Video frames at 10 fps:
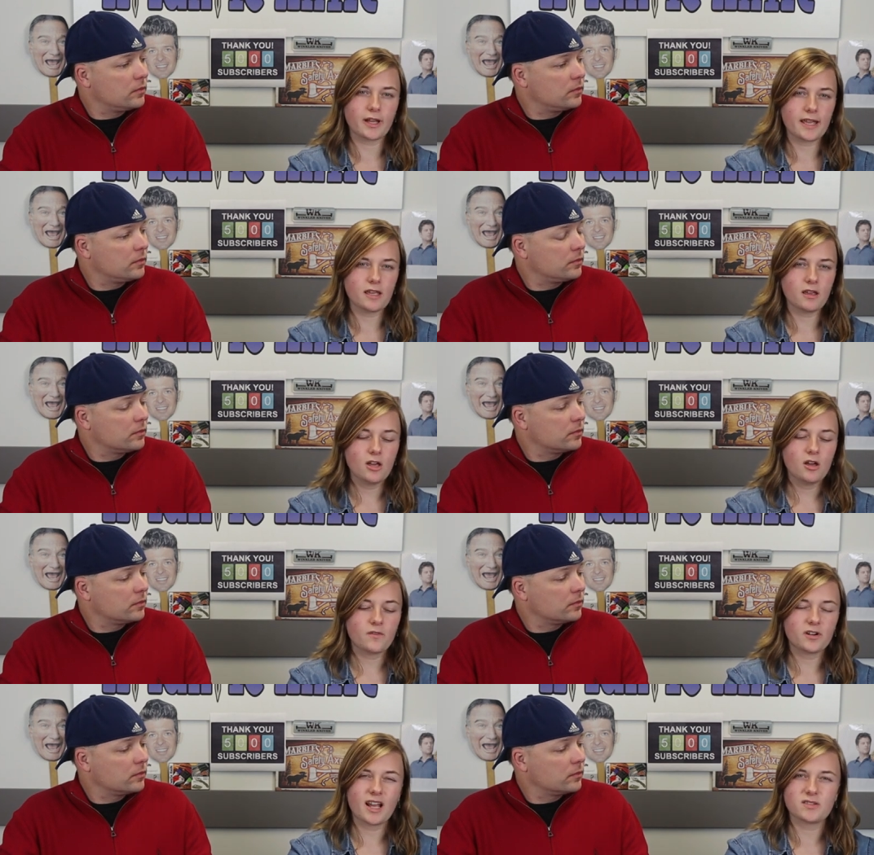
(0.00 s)
Speaker 1: like
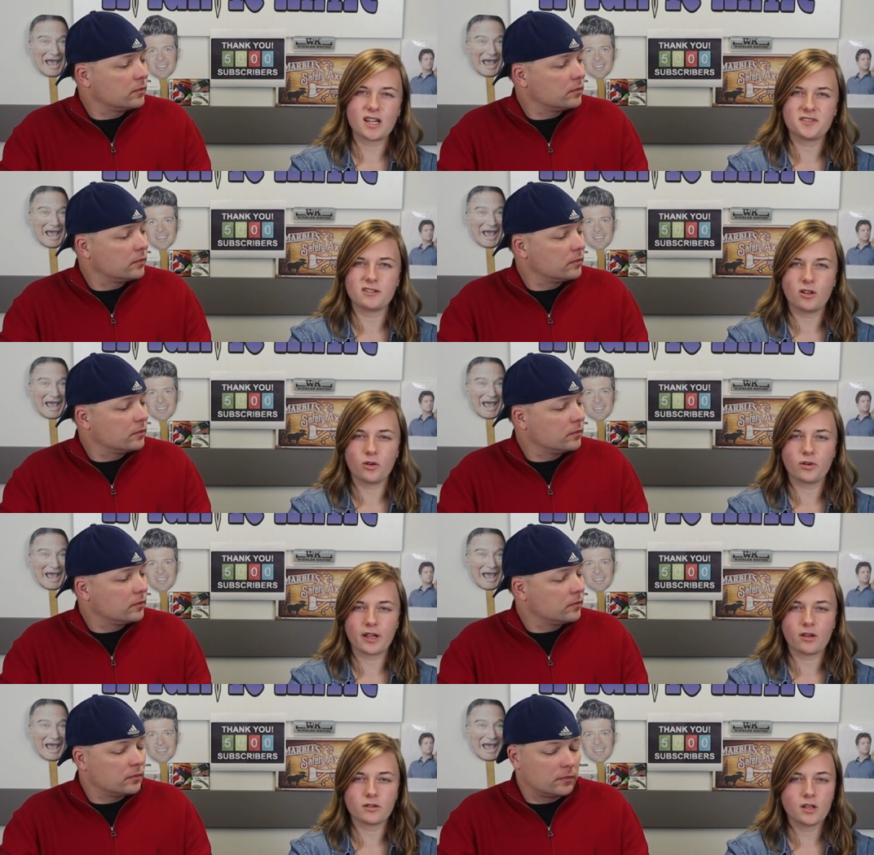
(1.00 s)
for knives I have to lug
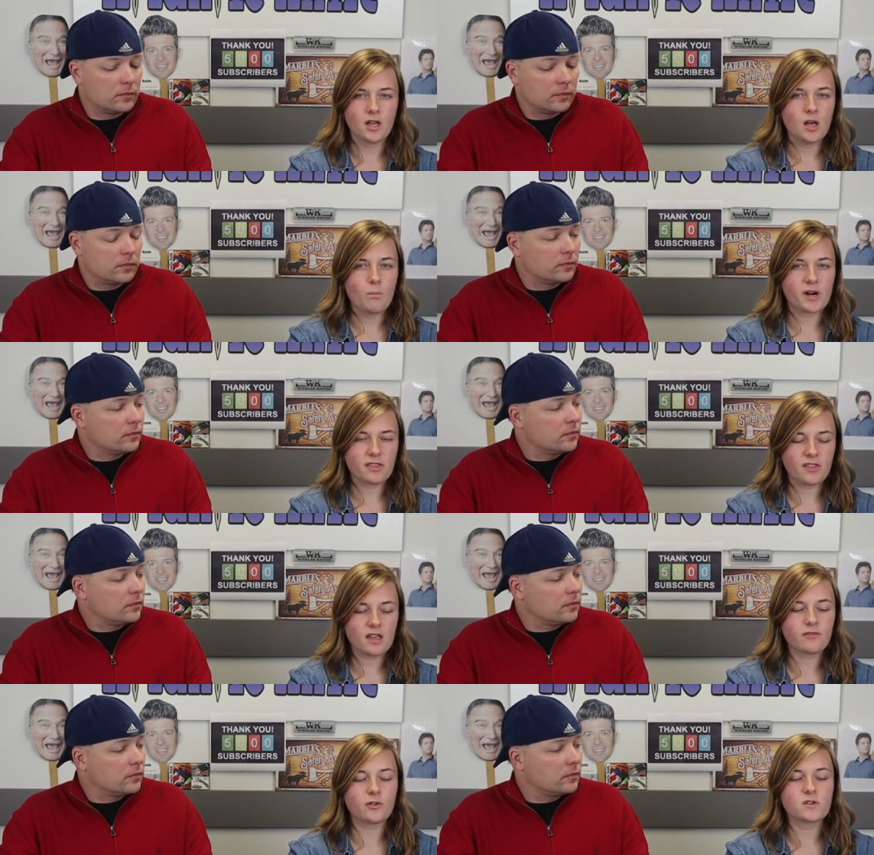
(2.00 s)
around. But I
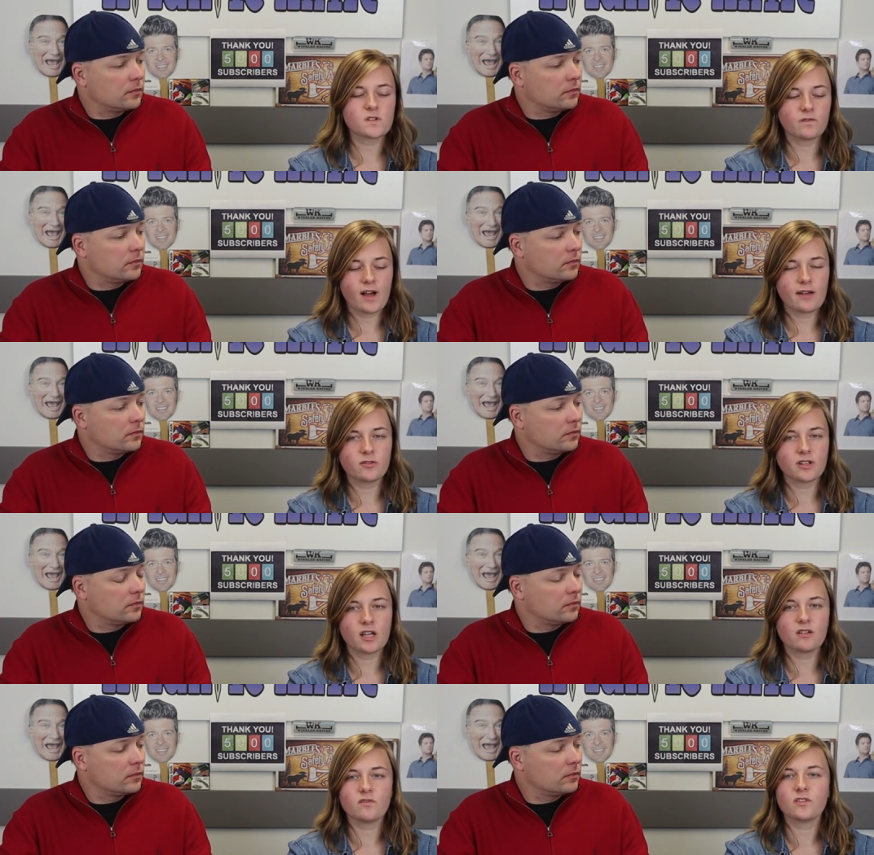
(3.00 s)
think for a survival
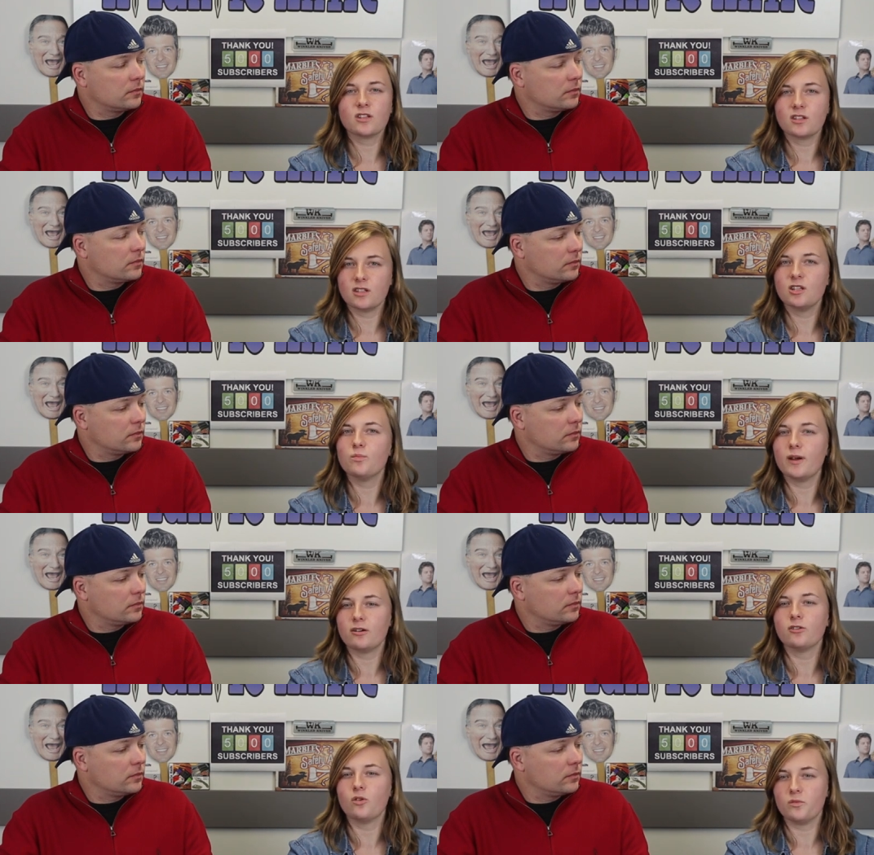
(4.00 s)
knife, you're
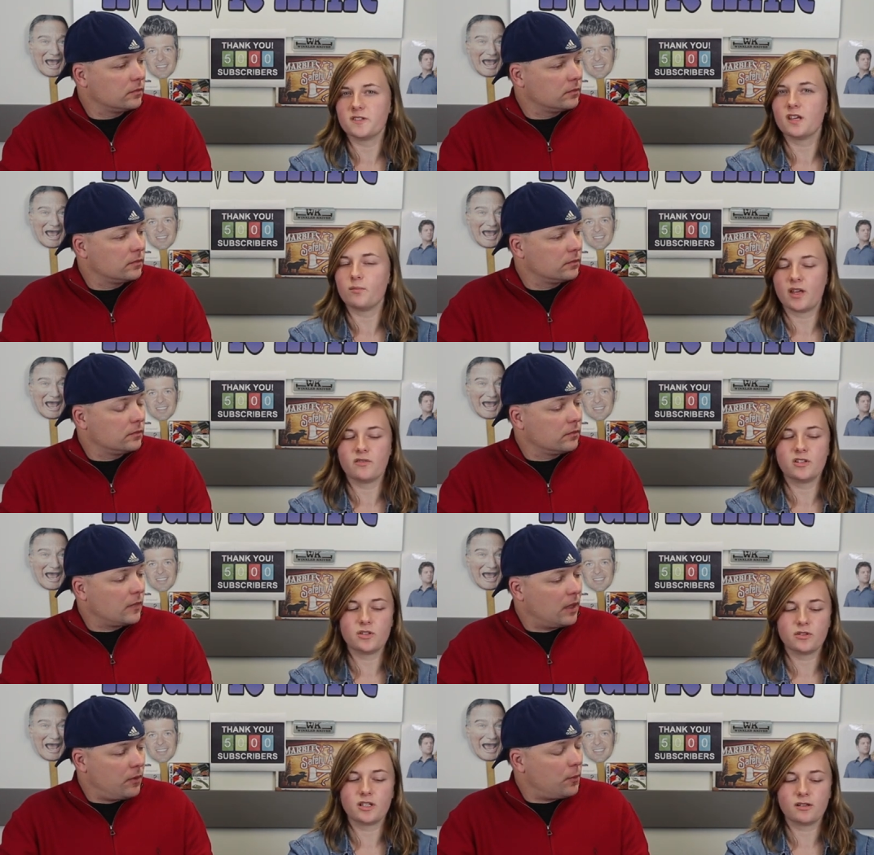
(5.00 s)
better going with something heavy
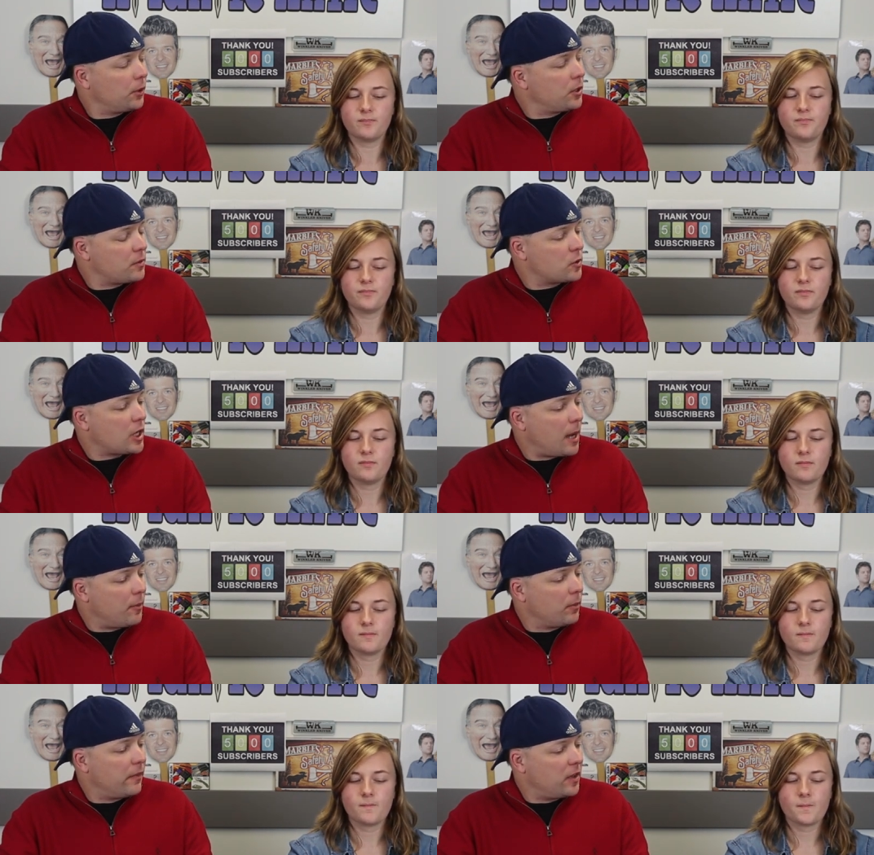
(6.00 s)
duty.
Speaker 2: If you were going to do some
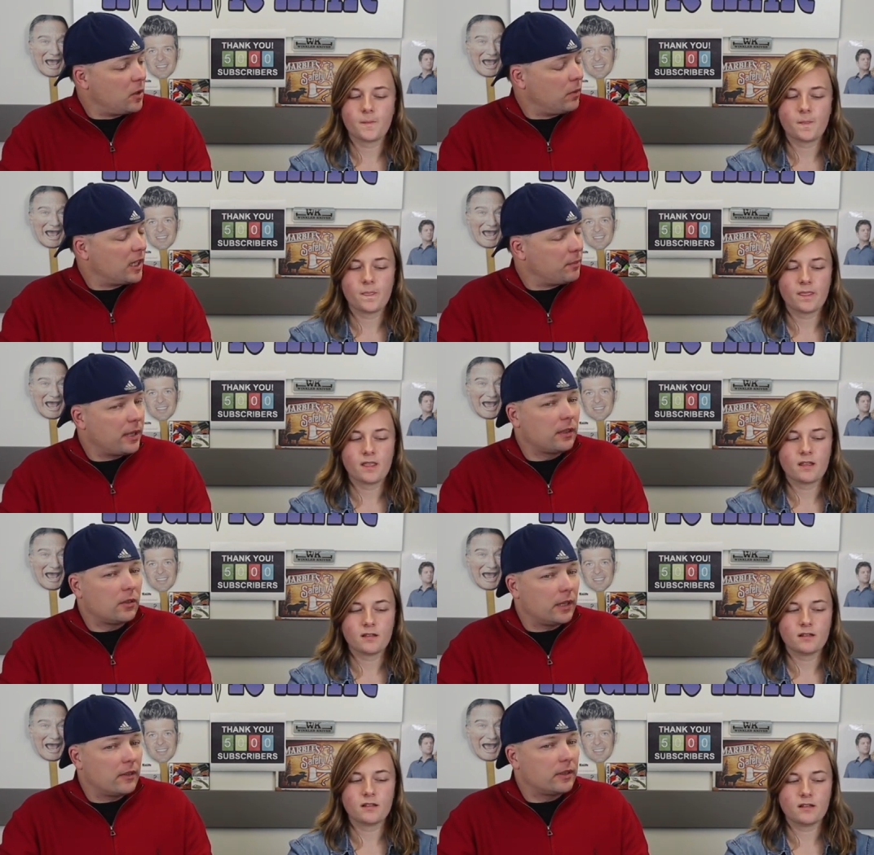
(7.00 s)
chopping with it, you want it to be a
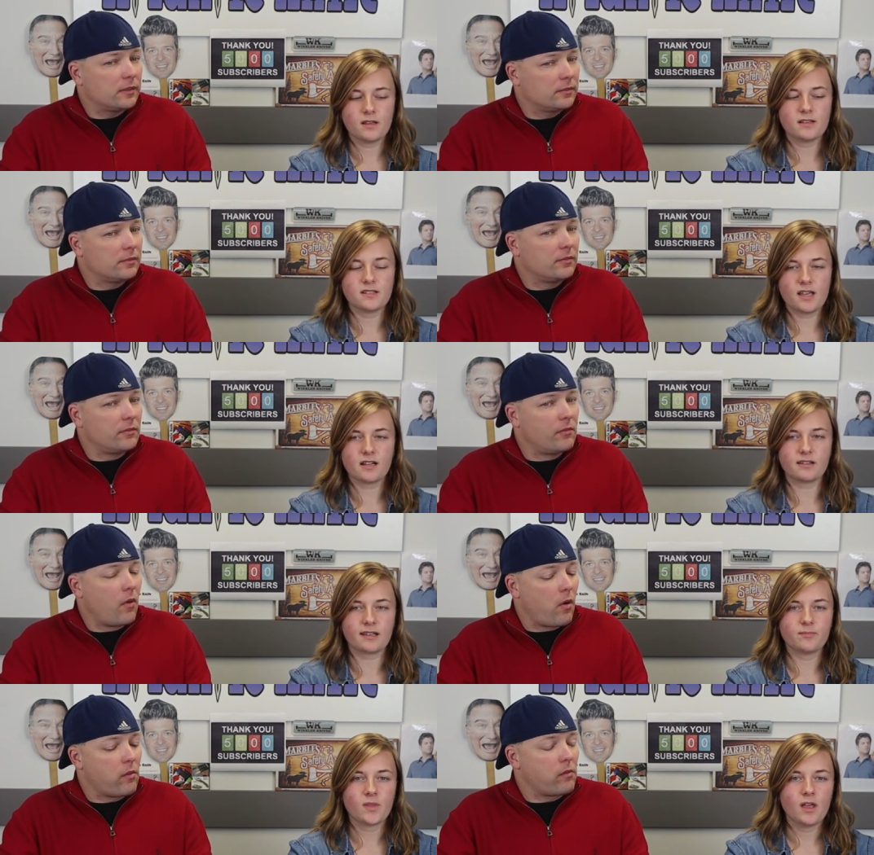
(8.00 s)
little heavy.
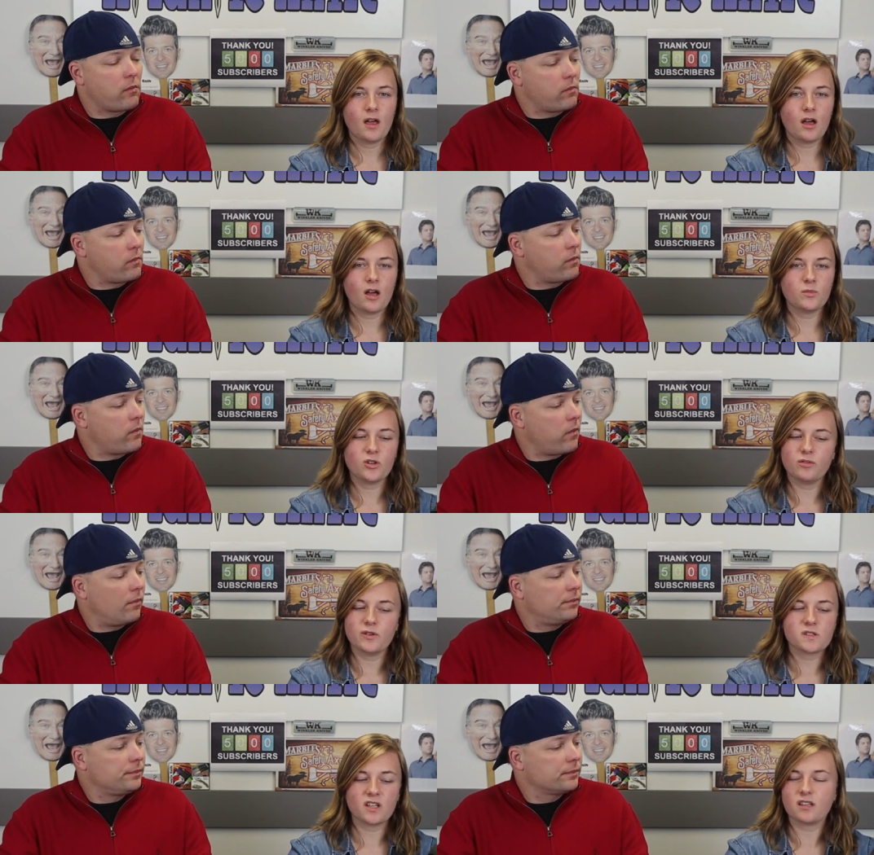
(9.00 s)
Speaker 1: Exactly. Um, you
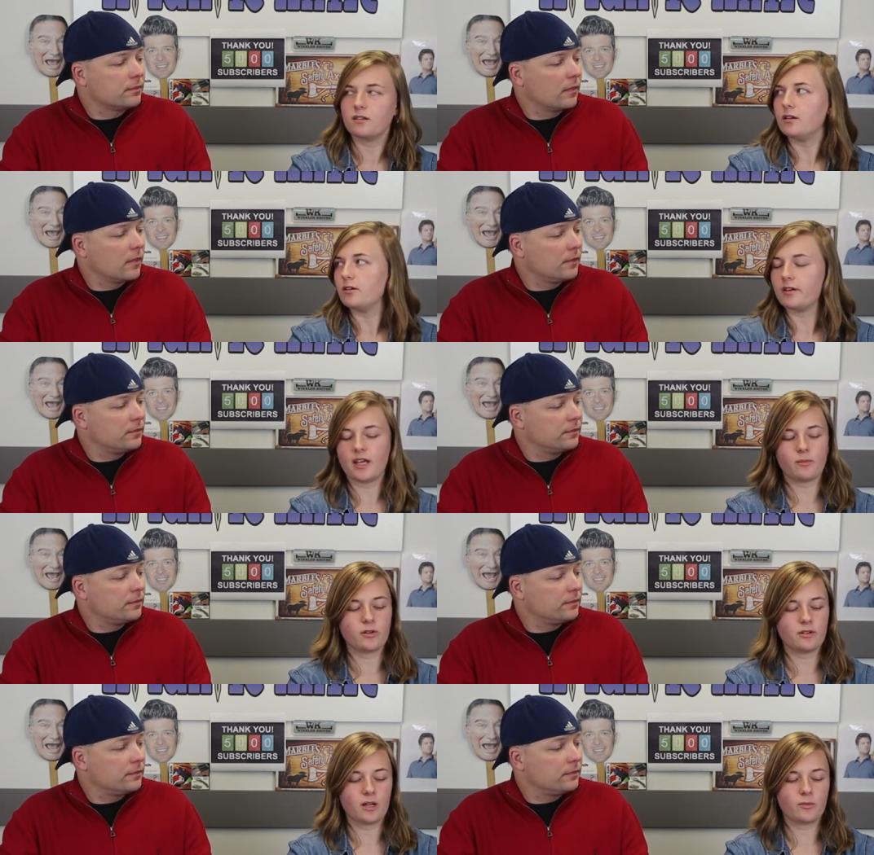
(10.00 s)
can use like a you know
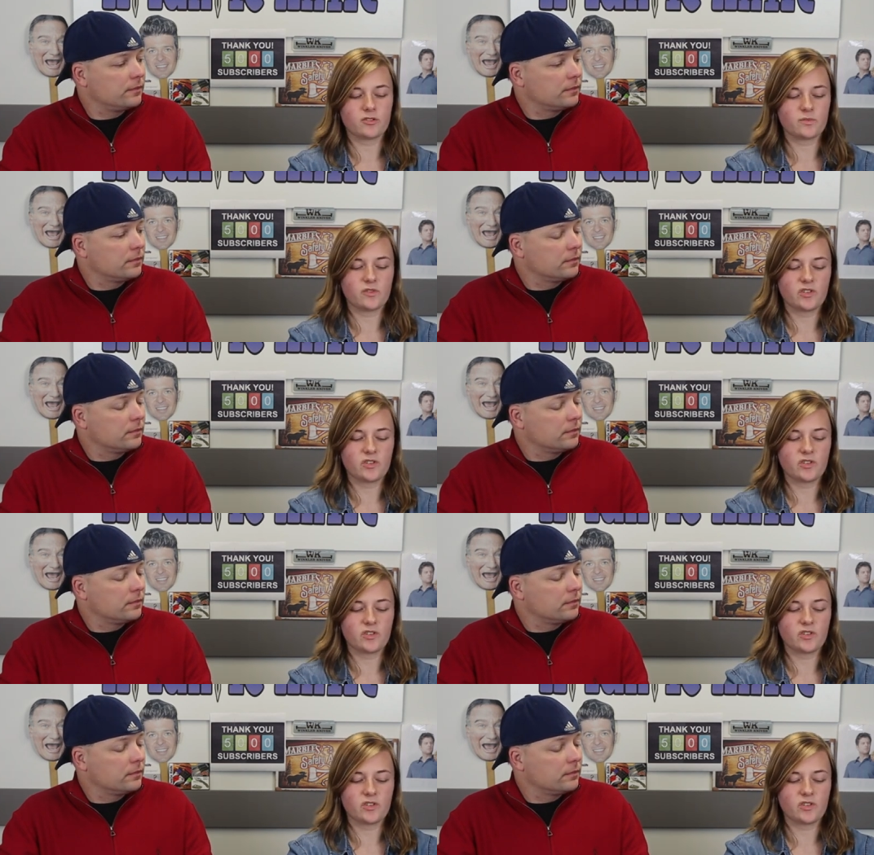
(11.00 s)
hammer, hammer some